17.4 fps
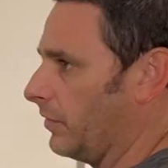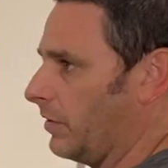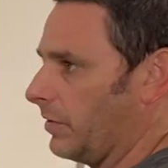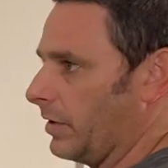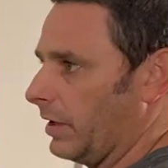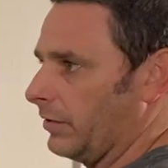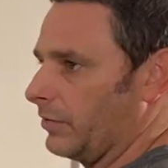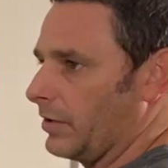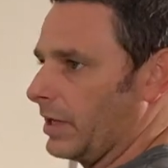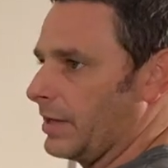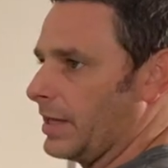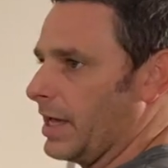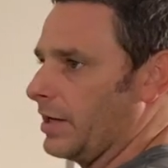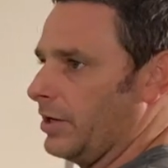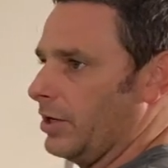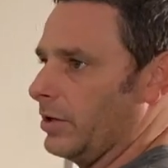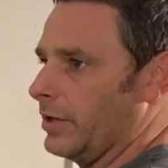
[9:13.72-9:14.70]
and things like
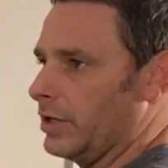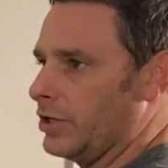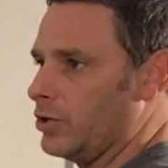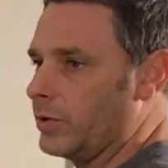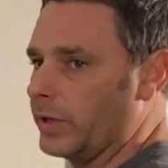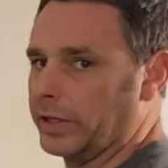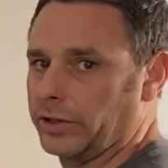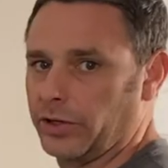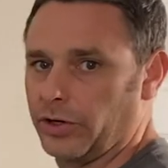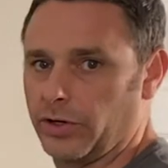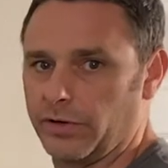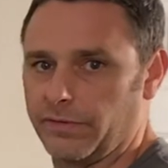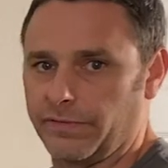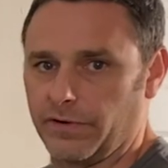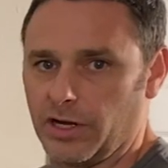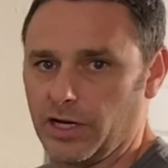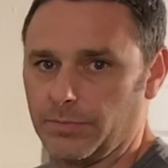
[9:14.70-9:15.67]
that here that you can
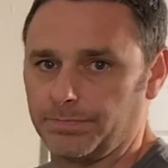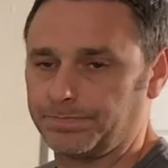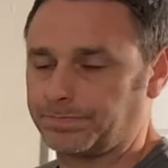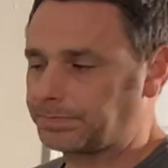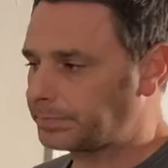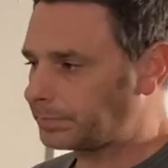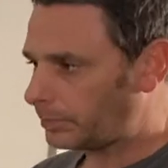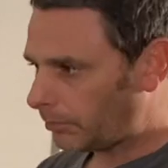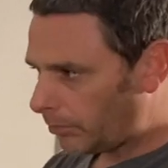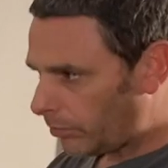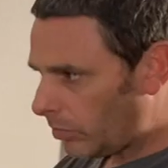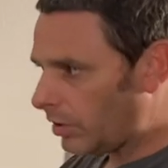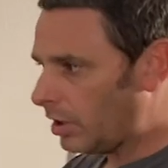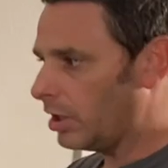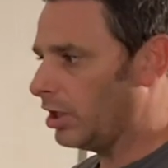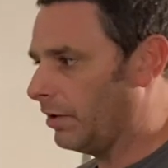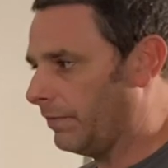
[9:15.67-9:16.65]
learn from
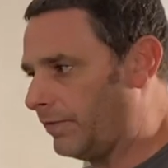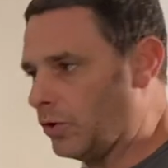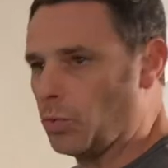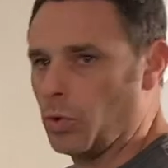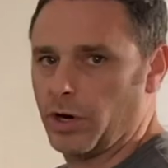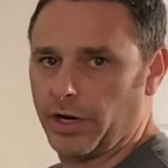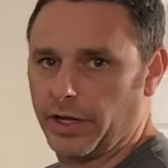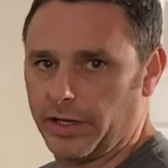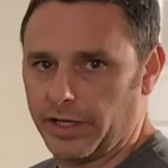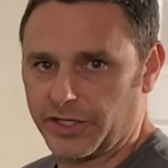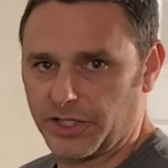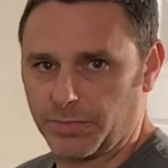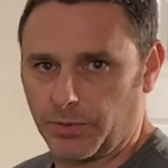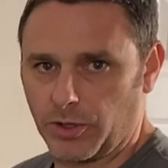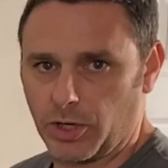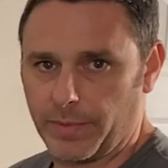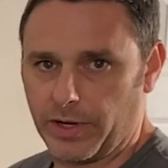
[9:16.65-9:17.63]
if you want to
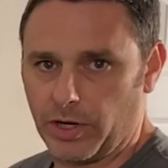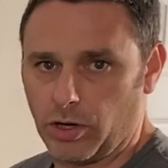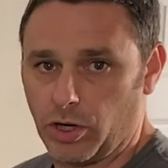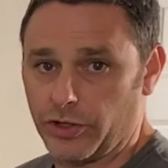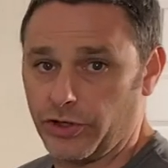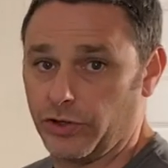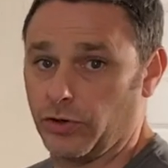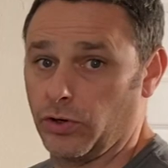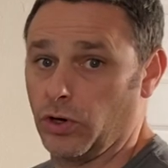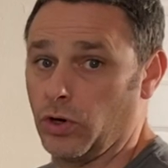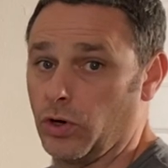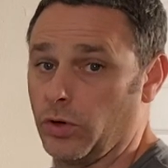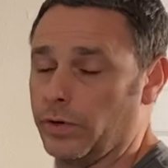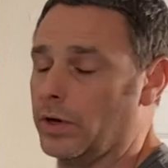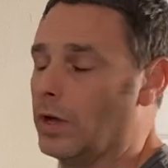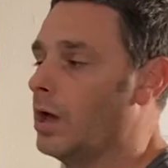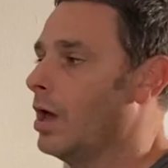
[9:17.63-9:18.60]
experiment on your
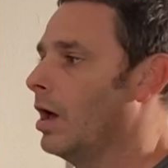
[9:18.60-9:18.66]
own.